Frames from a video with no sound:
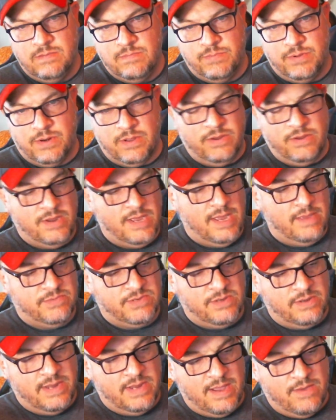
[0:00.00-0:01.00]
put all your games
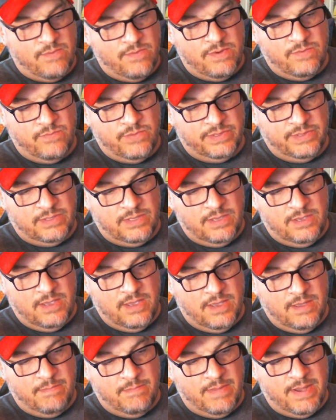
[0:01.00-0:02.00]
on that one with
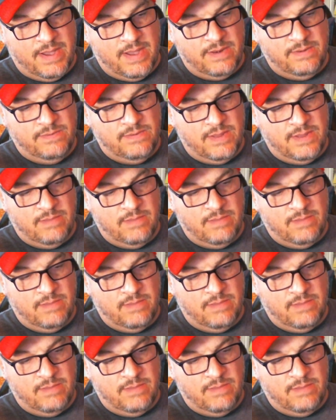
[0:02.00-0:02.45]
the mod